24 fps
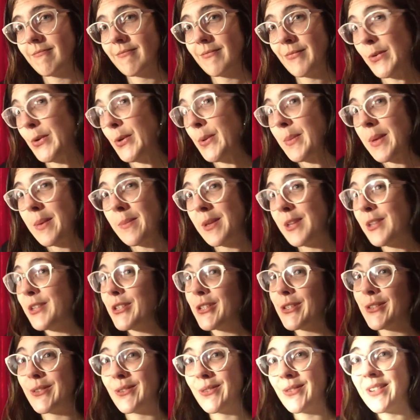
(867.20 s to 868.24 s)
or maybe
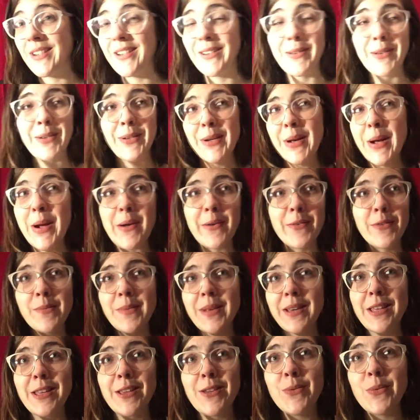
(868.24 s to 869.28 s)
2, or however
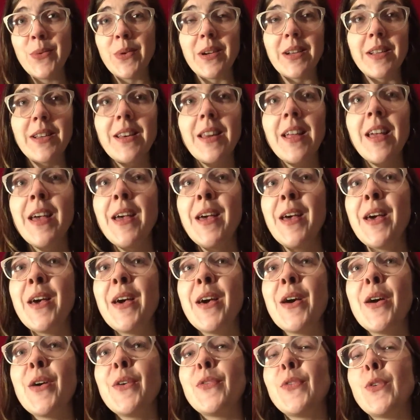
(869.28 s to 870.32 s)
many you want,
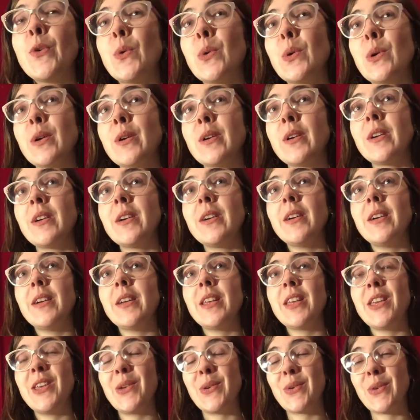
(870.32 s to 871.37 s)
for
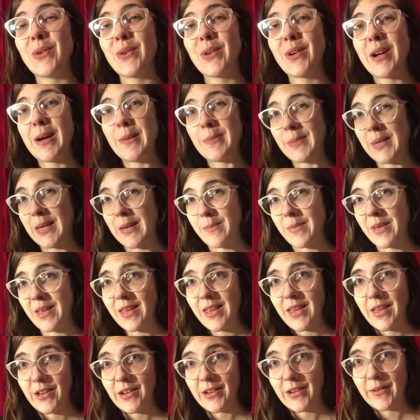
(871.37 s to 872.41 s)
your upcoming
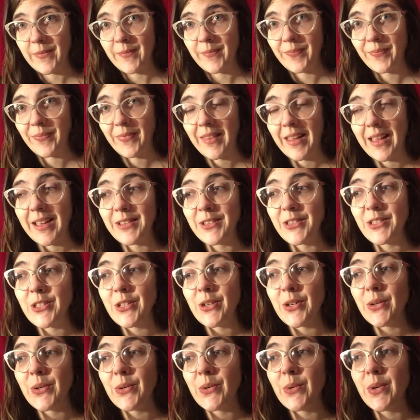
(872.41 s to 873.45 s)
year. And
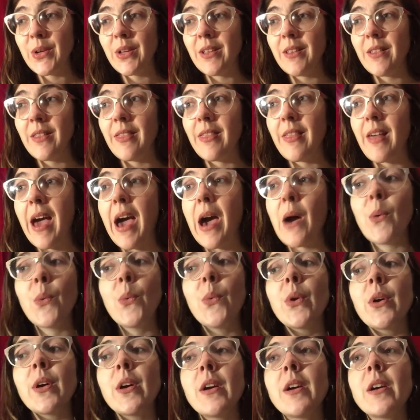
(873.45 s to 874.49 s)
so that
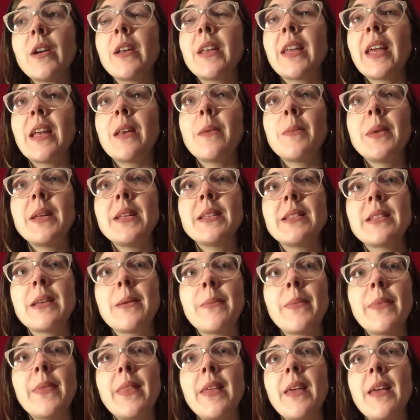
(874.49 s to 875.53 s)
word can be
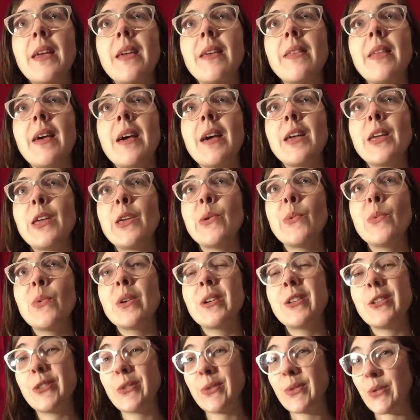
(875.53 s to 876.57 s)
something that you
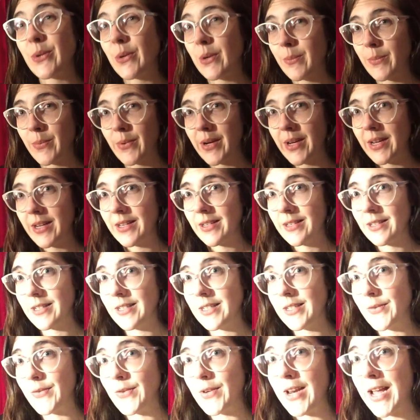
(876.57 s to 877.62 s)
want to incorporate into
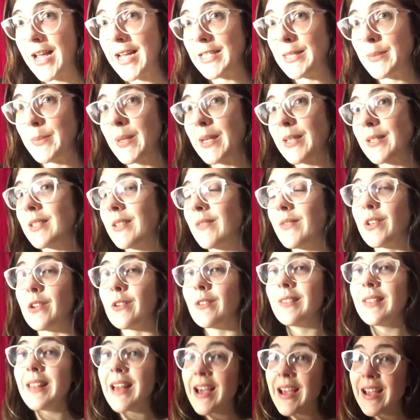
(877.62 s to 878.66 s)
different aspects of your
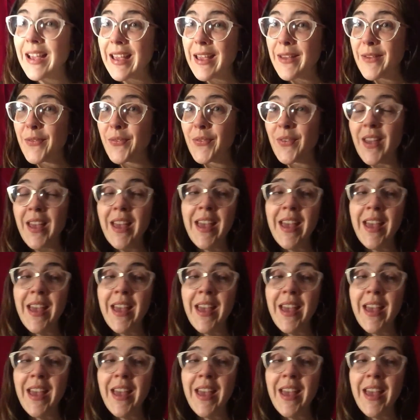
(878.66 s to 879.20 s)
life